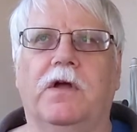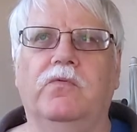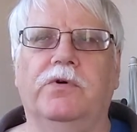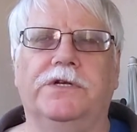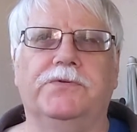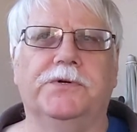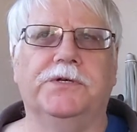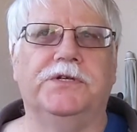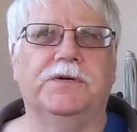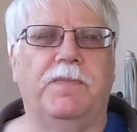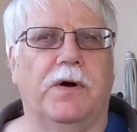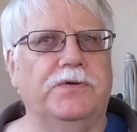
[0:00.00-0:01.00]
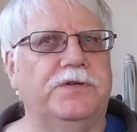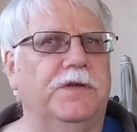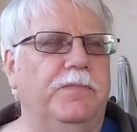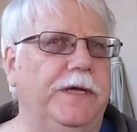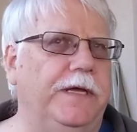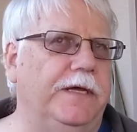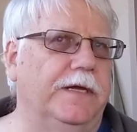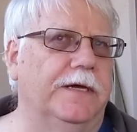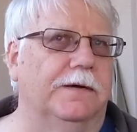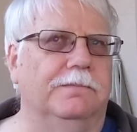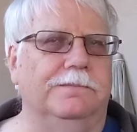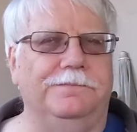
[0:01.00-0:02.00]
which was supposed to be,
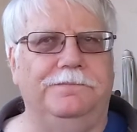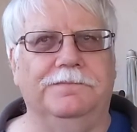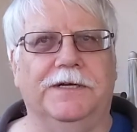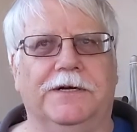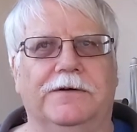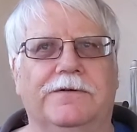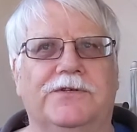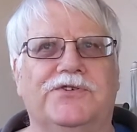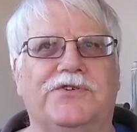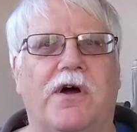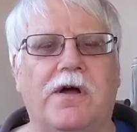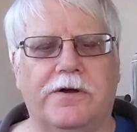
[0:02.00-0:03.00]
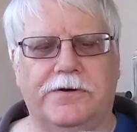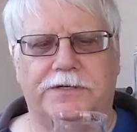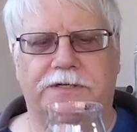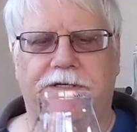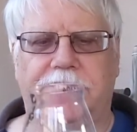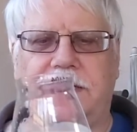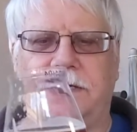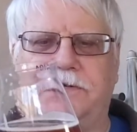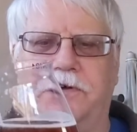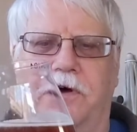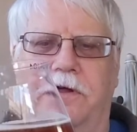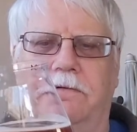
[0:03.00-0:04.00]
a stronger
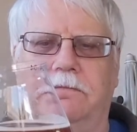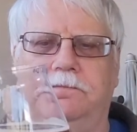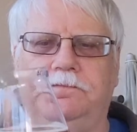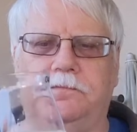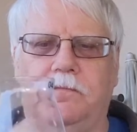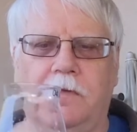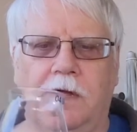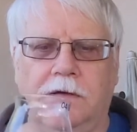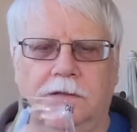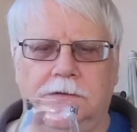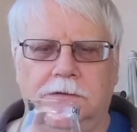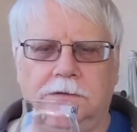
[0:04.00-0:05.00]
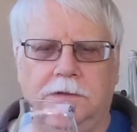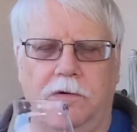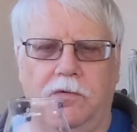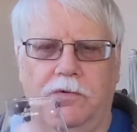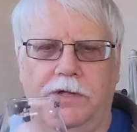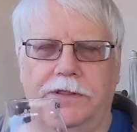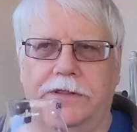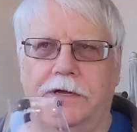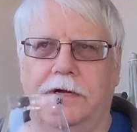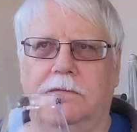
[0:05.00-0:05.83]
saison with,